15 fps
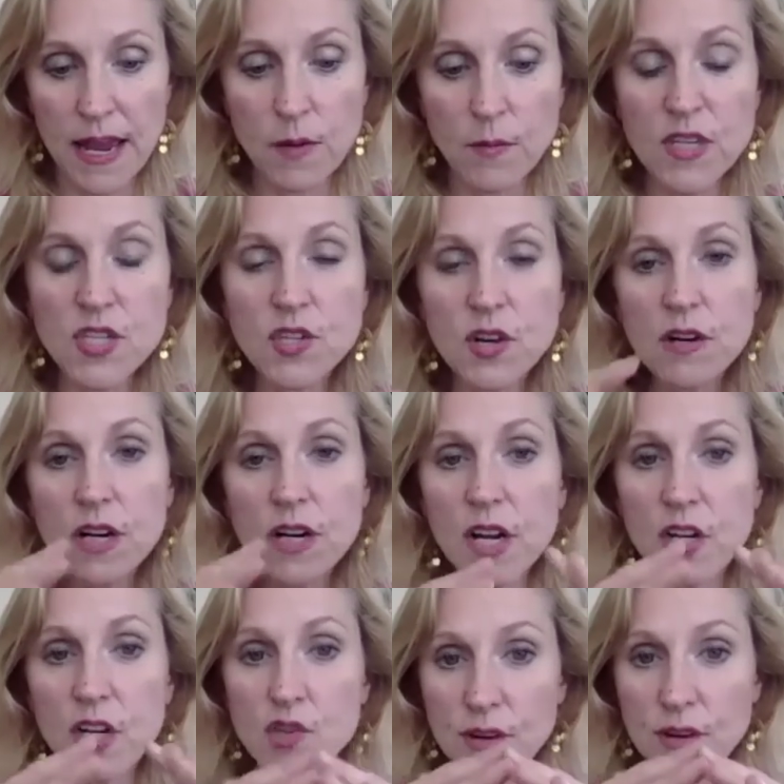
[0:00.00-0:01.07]
and we start
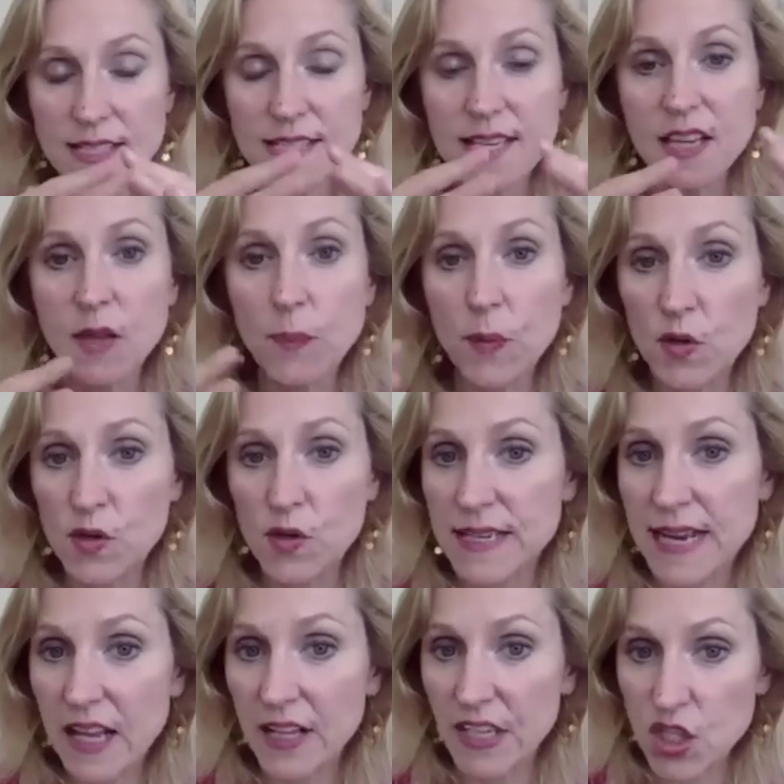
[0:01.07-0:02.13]
addressing the
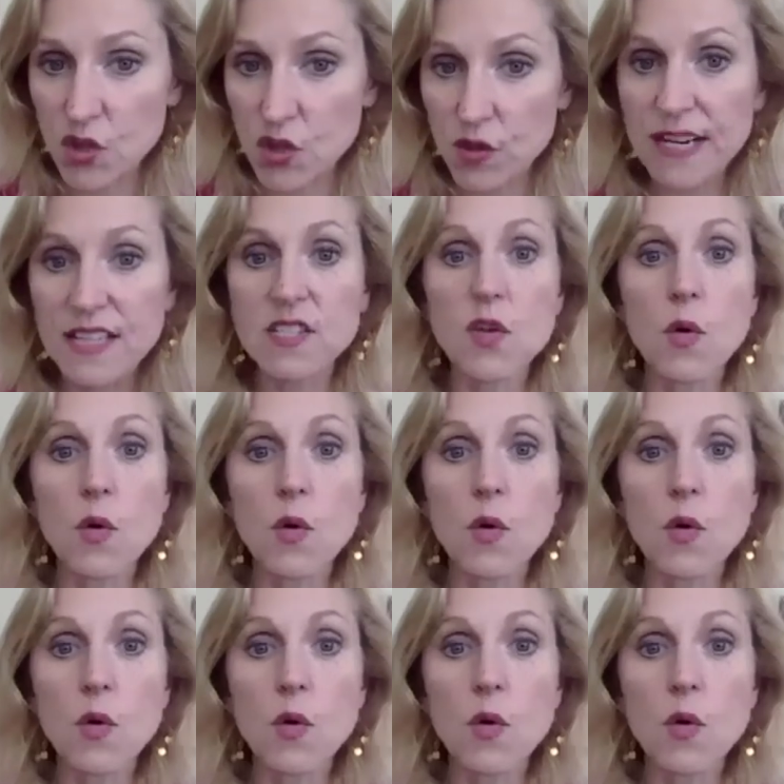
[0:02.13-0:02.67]
personality traits,